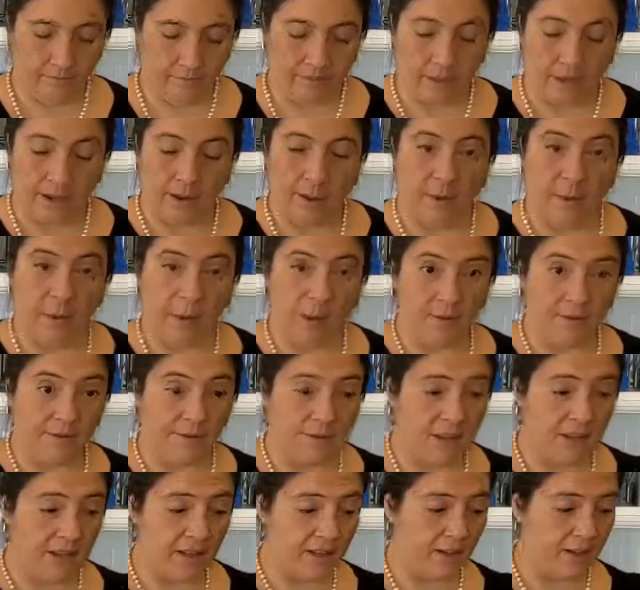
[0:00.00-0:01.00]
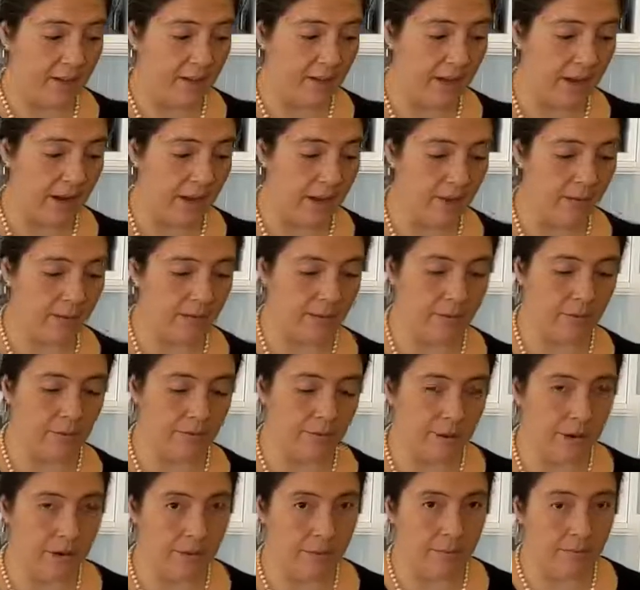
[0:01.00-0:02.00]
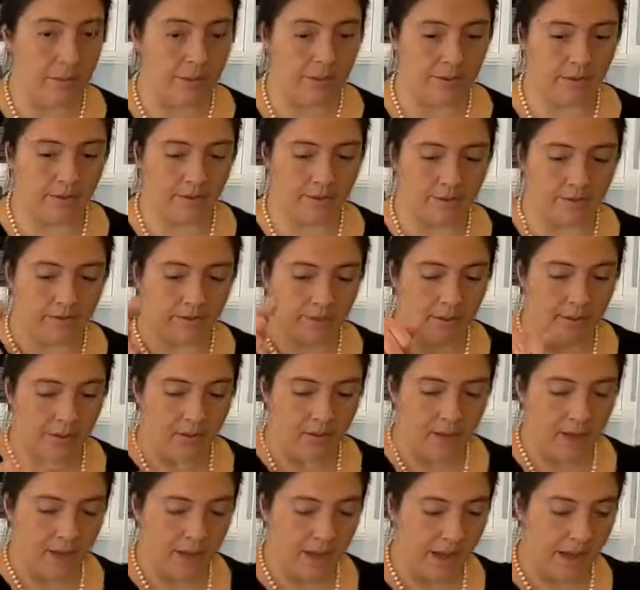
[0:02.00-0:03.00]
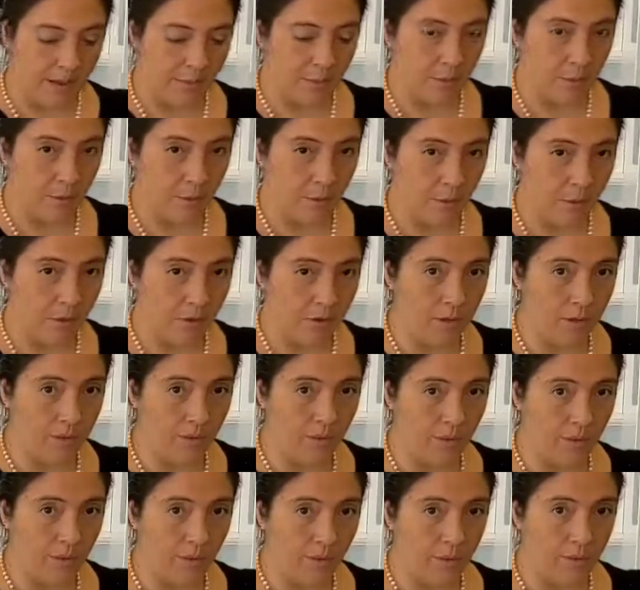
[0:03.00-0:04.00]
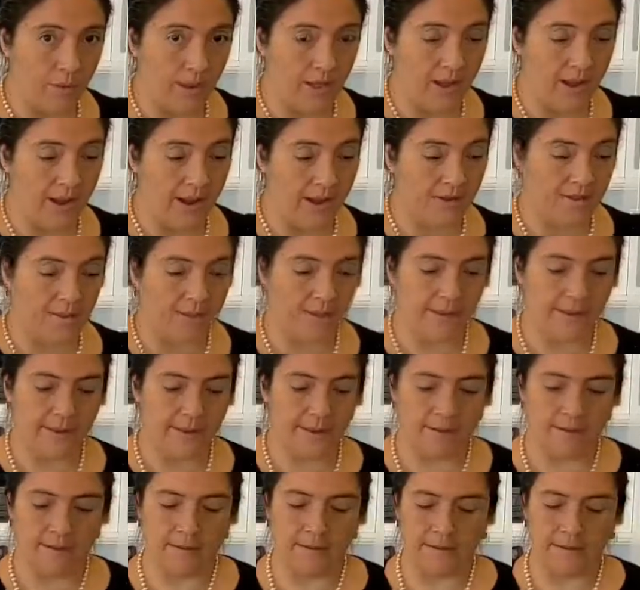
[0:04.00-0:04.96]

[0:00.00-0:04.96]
I'm gonna feed her now. Remember, I put only 50 grams.